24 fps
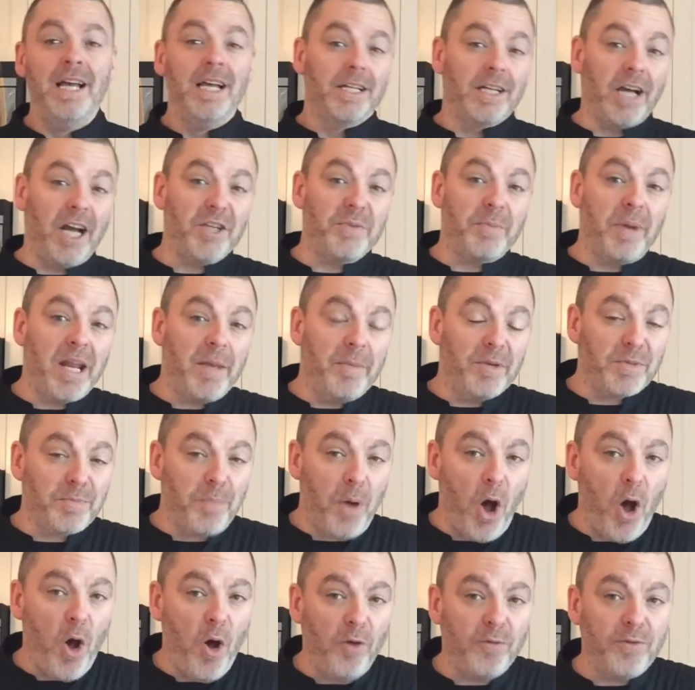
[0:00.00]
Guys, my name is
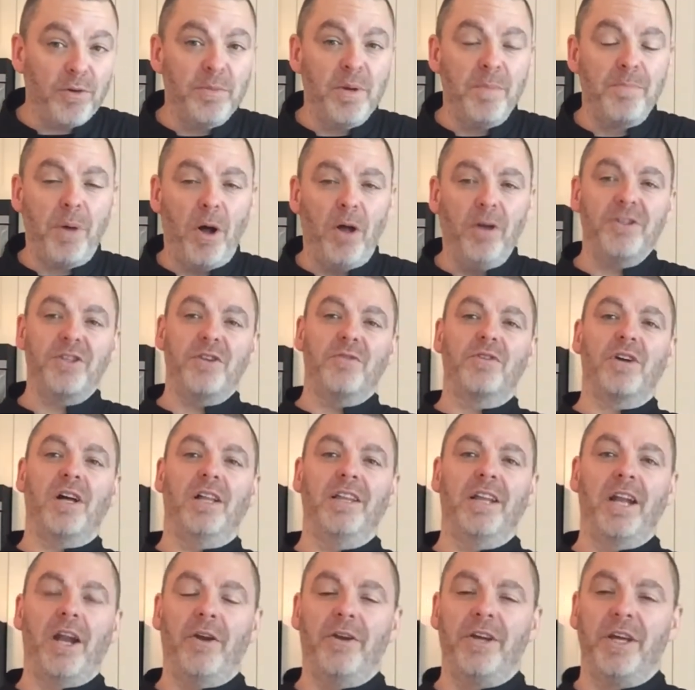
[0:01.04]
Paul from Impulsive
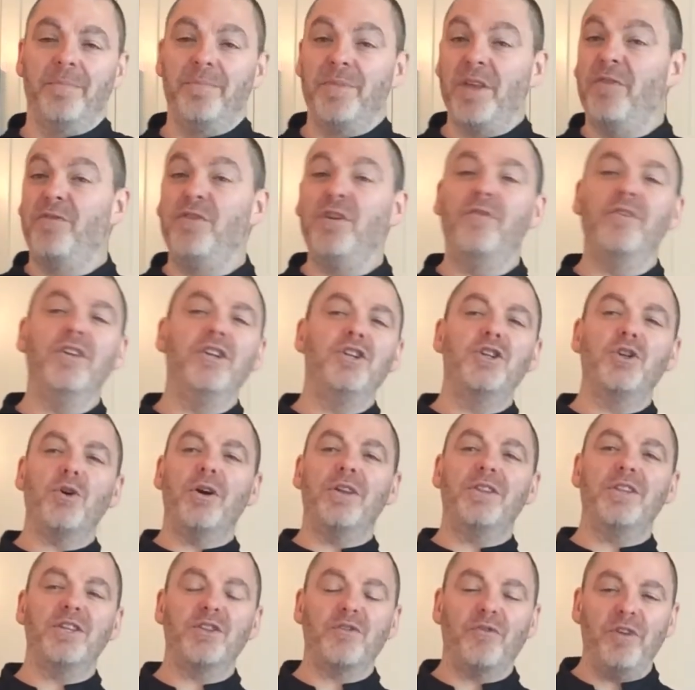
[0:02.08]
Culinarian. If you've
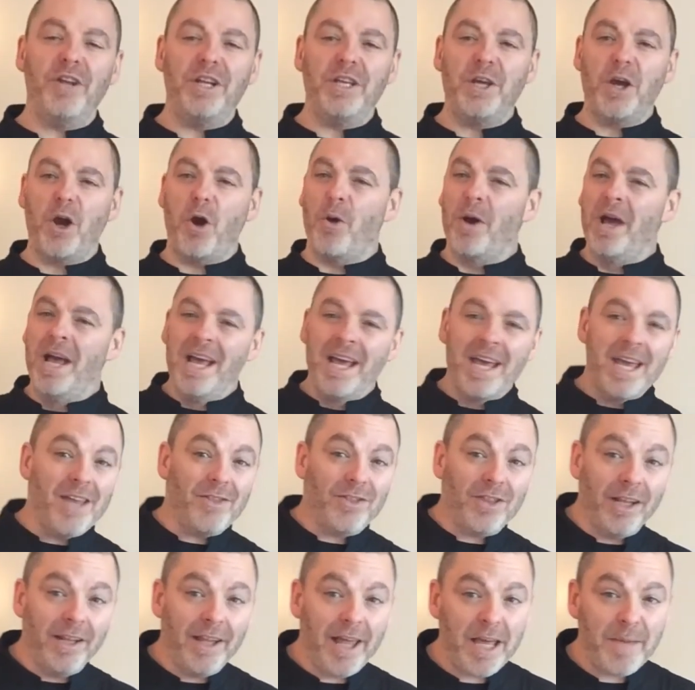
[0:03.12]
enjoyed this video,
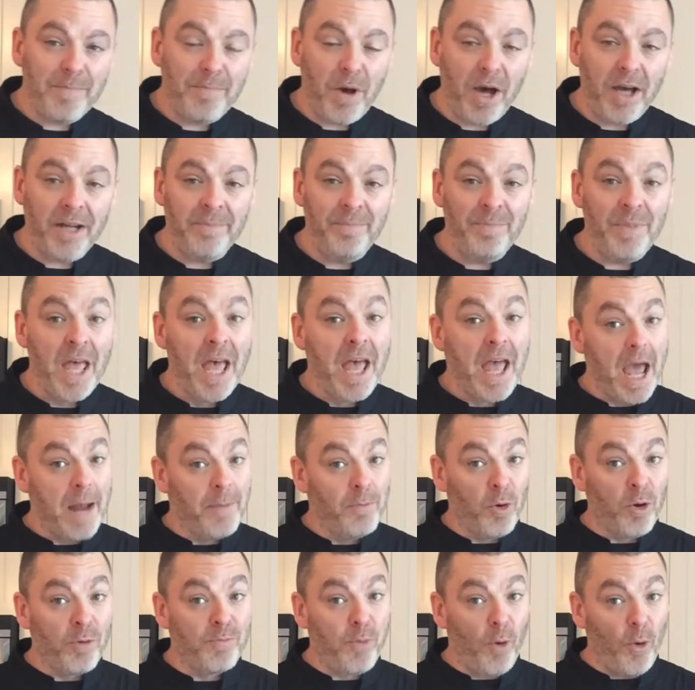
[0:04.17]
hit the like button, and
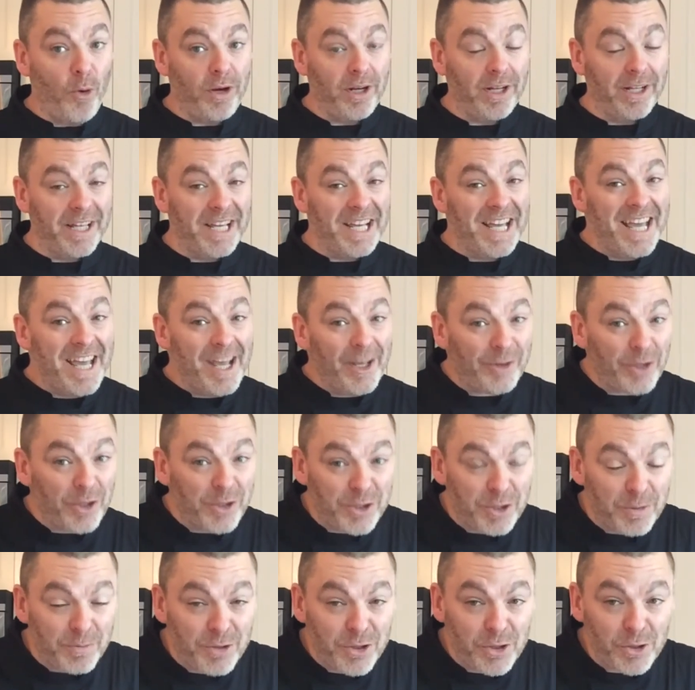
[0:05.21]
more importantly, hit the
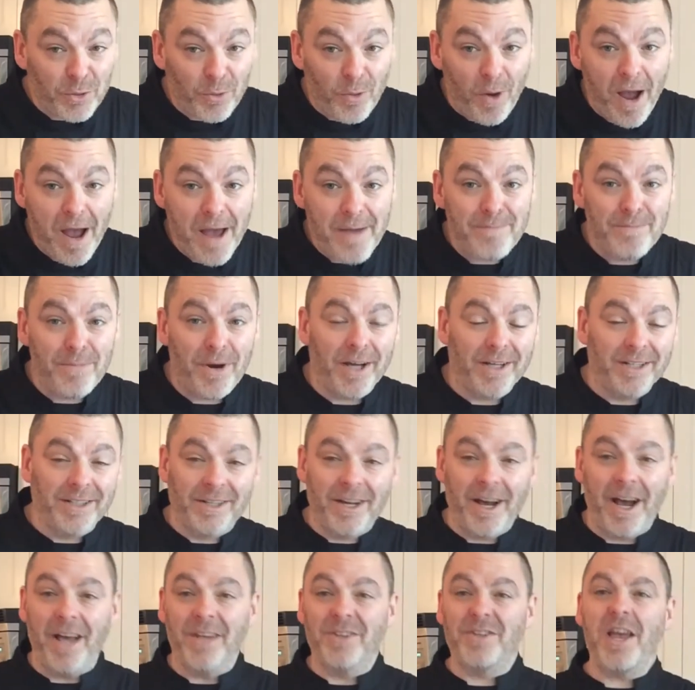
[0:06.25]
subscribe button,
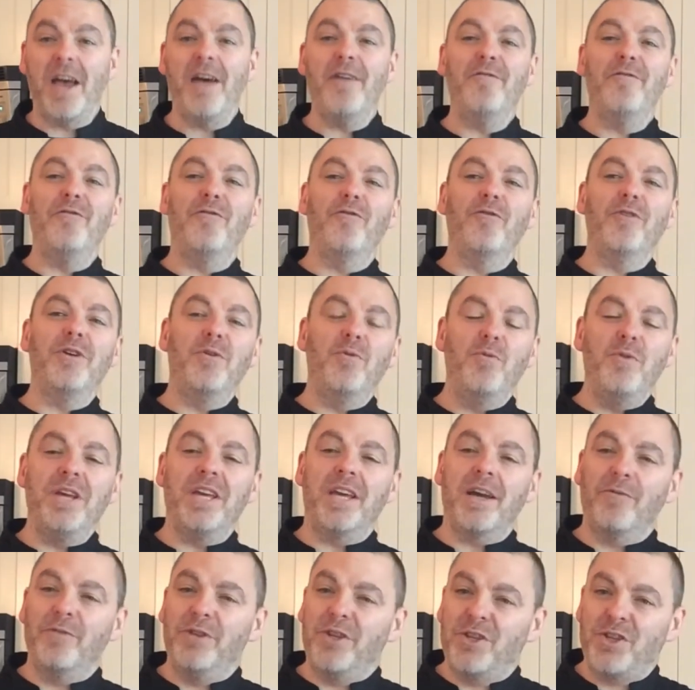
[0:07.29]
guys. Every
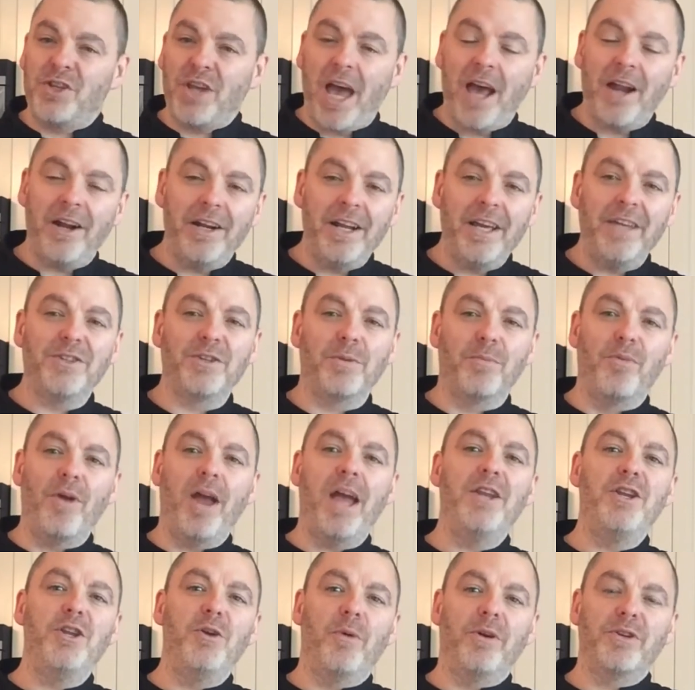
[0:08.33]
week, every Saturday is a
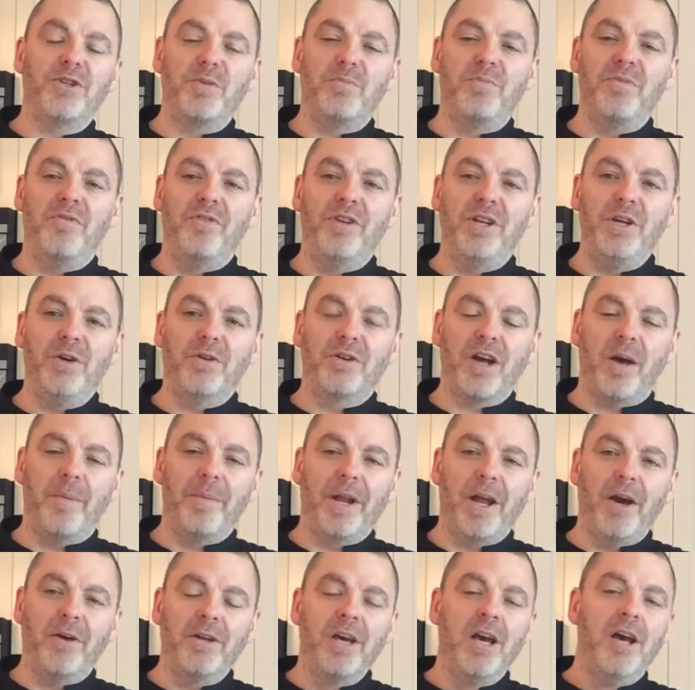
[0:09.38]
brand new recipe video
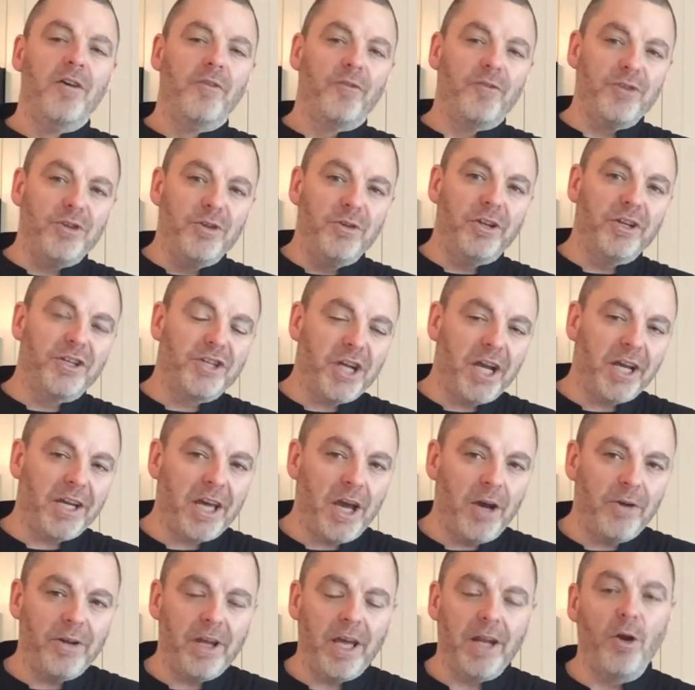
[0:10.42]
coming out for you to check
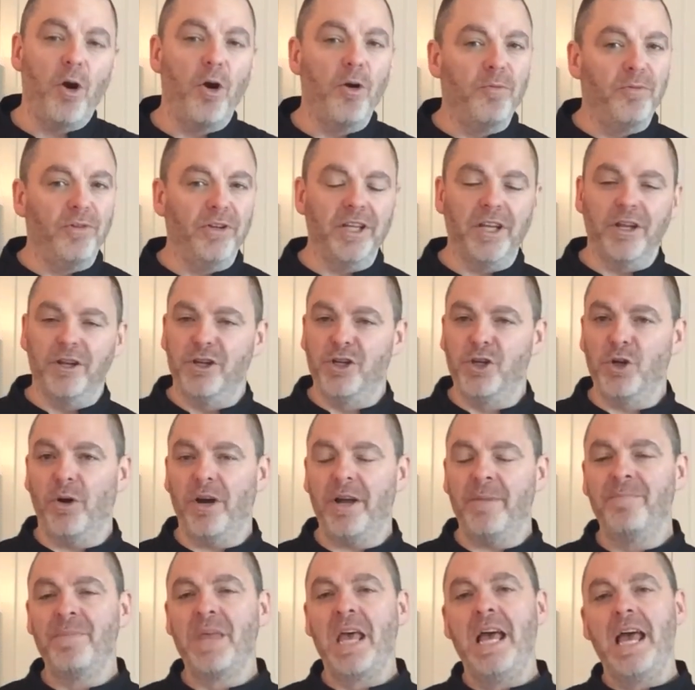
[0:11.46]
out and hopefully
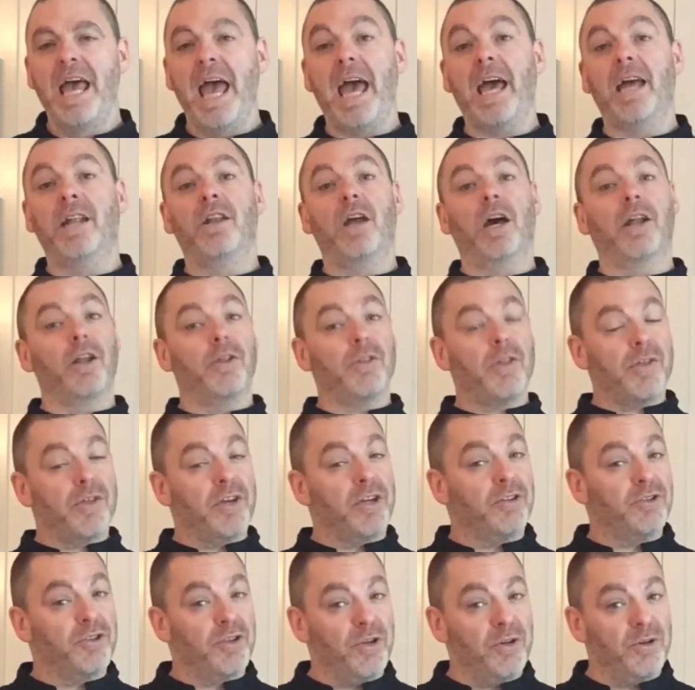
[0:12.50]
enjoy. And another
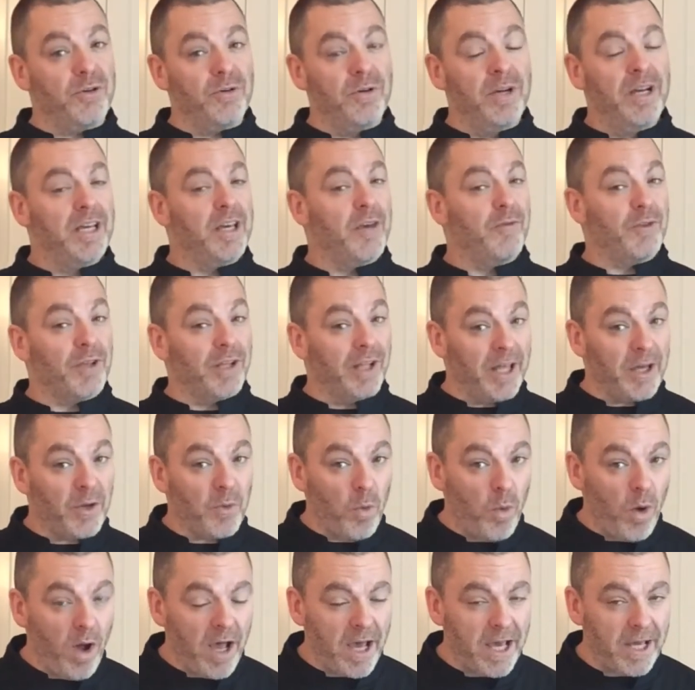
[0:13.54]
thing too, if you like
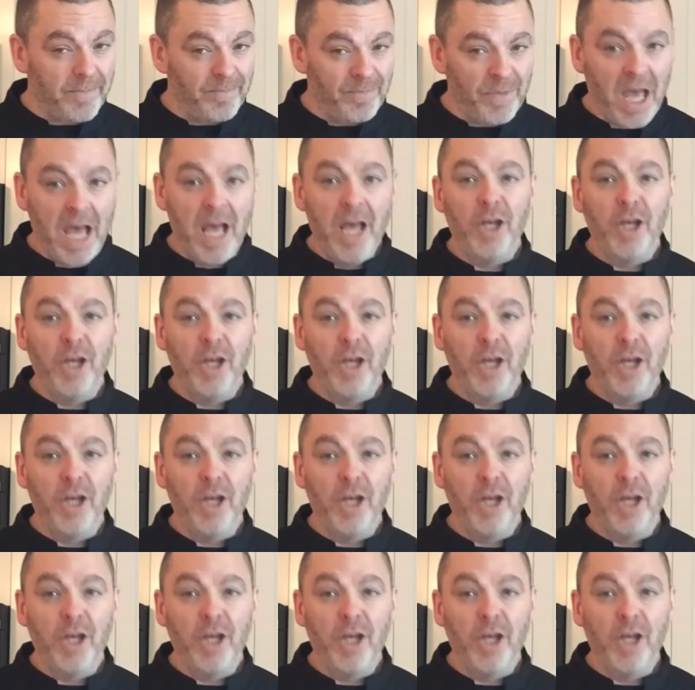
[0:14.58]
wine,